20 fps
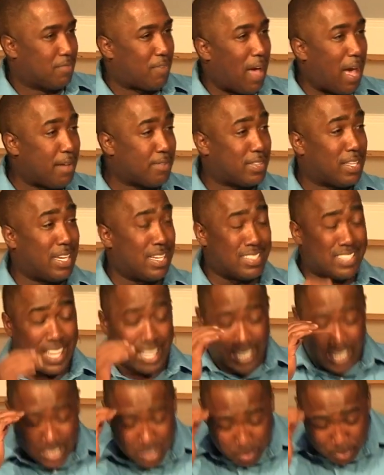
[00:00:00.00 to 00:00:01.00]
Five things
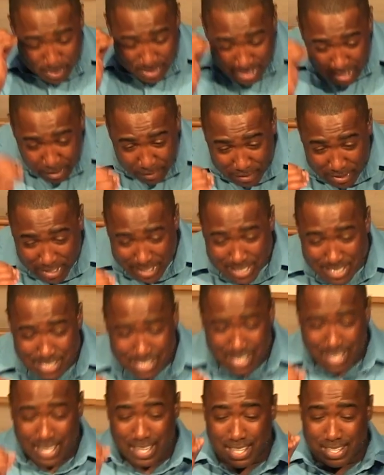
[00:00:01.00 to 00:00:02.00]
that he specifically
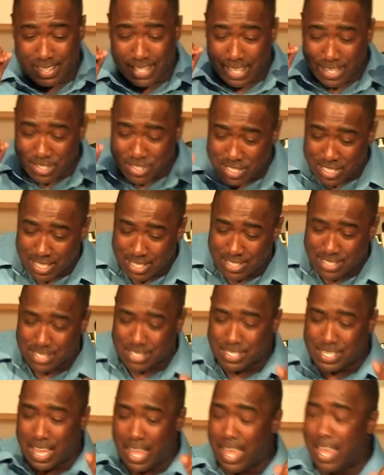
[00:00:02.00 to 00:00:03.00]
said that
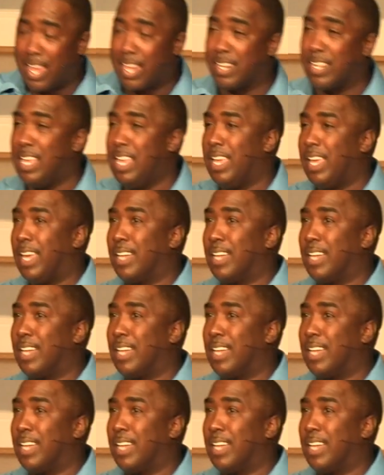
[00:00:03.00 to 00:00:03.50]
Jesus had,